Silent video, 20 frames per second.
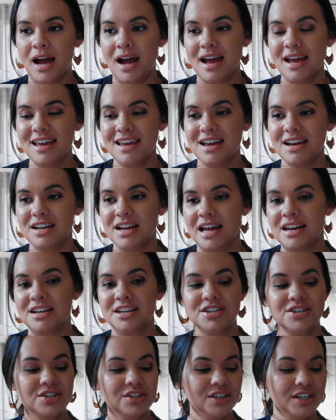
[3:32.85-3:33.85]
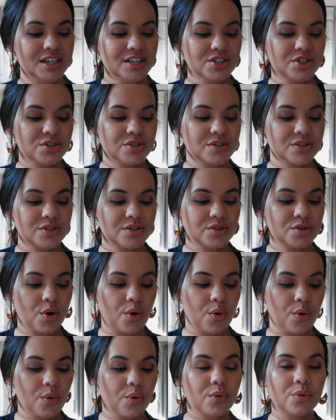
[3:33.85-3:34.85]
I initially
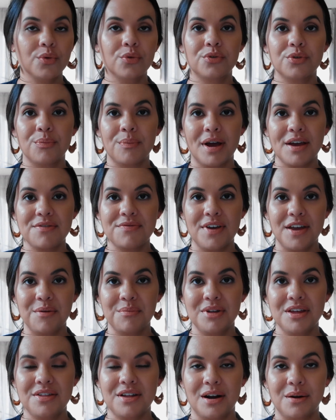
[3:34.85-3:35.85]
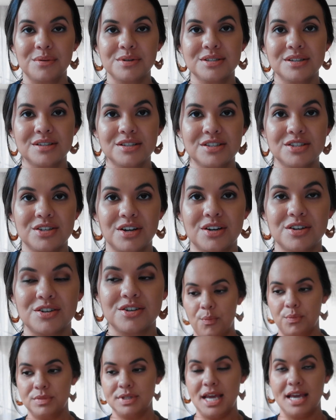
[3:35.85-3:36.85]
told my family that I was gonna
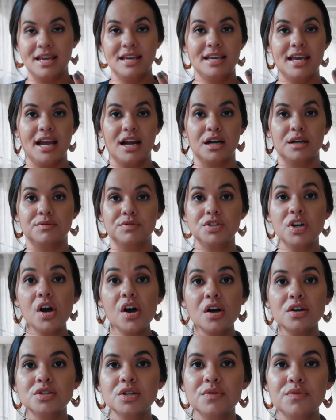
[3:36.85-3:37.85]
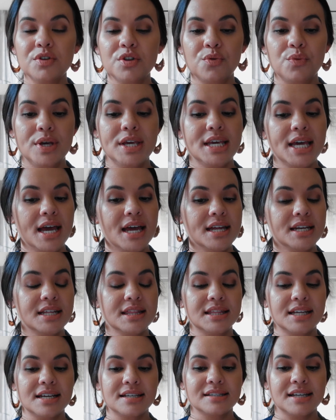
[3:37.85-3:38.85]
start taking care of dogs over the weekend
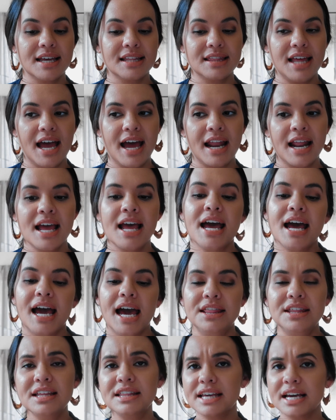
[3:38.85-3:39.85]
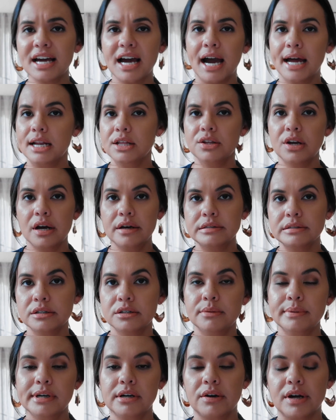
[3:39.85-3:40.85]
and things like that. I think they kind of thought I was a
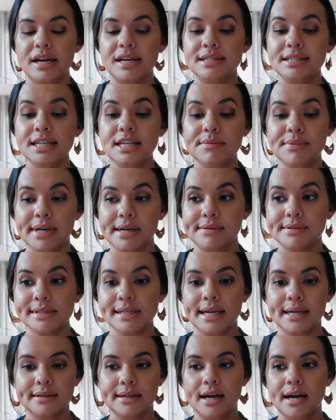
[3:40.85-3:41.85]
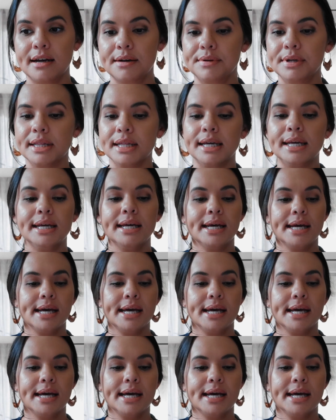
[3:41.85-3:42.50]
little bit crazy, but I was like, nah, not really.